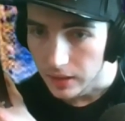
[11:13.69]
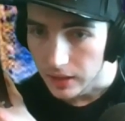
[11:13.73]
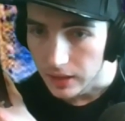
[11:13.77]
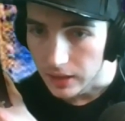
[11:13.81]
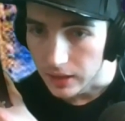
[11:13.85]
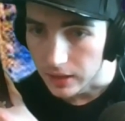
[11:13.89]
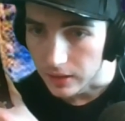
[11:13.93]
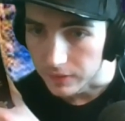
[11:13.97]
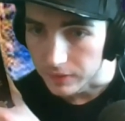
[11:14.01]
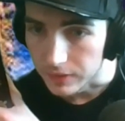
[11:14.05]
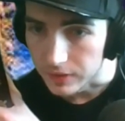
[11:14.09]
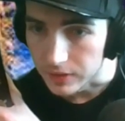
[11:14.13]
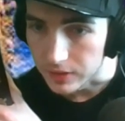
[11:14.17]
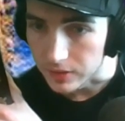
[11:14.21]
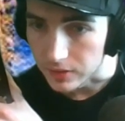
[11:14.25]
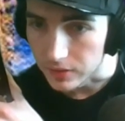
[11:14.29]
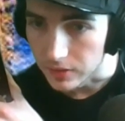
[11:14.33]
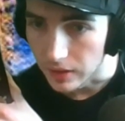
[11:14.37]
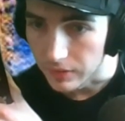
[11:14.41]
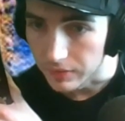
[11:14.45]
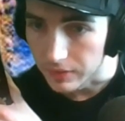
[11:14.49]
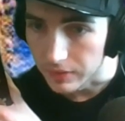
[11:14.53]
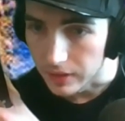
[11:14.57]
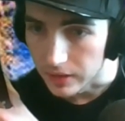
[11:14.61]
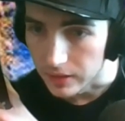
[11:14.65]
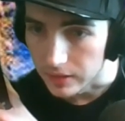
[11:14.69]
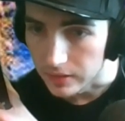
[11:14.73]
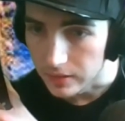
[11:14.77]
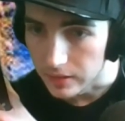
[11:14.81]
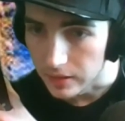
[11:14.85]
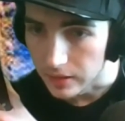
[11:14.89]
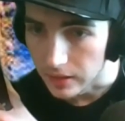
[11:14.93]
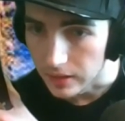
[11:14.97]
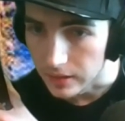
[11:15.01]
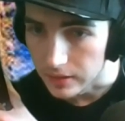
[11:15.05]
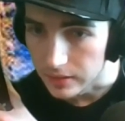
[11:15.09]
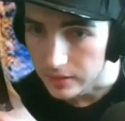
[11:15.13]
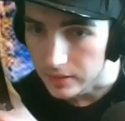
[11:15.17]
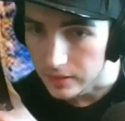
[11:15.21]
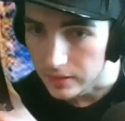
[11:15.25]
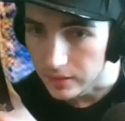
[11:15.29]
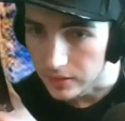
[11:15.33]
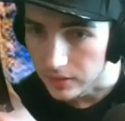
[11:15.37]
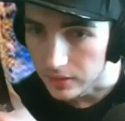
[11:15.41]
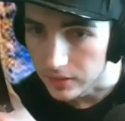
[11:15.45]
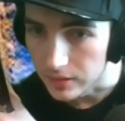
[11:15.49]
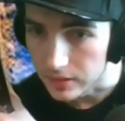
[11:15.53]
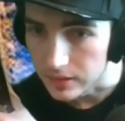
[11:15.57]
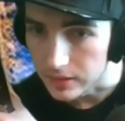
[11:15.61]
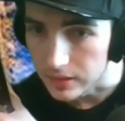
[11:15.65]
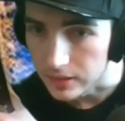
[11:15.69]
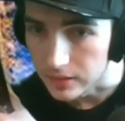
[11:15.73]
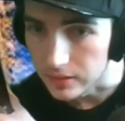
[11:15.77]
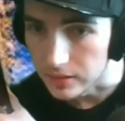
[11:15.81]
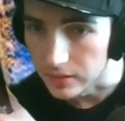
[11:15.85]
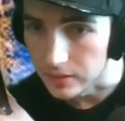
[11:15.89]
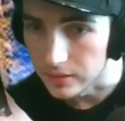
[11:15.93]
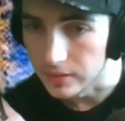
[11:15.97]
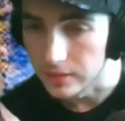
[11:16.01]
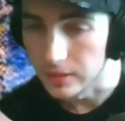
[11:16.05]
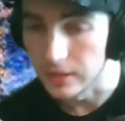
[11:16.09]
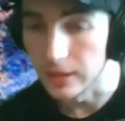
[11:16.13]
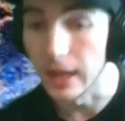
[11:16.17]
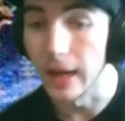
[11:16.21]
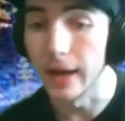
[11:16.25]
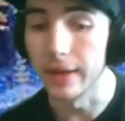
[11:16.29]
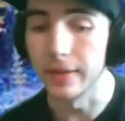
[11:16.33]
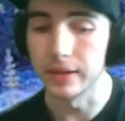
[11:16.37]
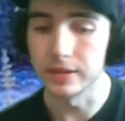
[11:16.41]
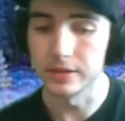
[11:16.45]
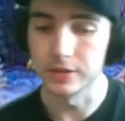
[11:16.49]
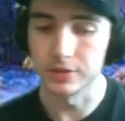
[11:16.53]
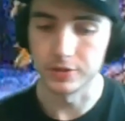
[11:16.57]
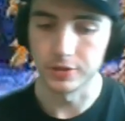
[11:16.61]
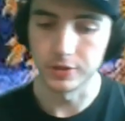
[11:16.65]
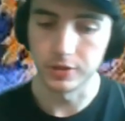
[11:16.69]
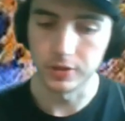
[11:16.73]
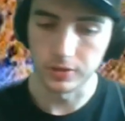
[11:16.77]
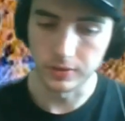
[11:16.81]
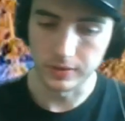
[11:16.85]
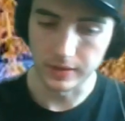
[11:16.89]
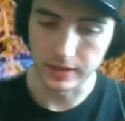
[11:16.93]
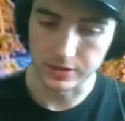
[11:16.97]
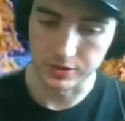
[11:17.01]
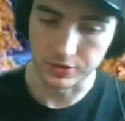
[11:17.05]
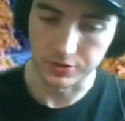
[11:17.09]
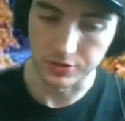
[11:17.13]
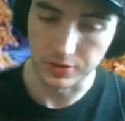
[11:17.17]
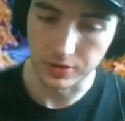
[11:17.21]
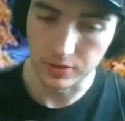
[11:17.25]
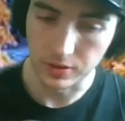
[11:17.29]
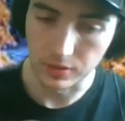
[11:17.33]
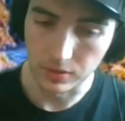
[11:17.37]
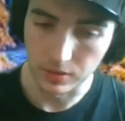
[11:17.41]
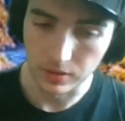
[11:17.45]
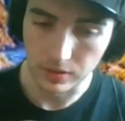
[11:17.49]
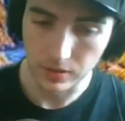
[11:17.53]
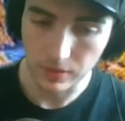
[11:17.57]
hear physical evidence that it's still in existence. Yeah, that's true. That's true.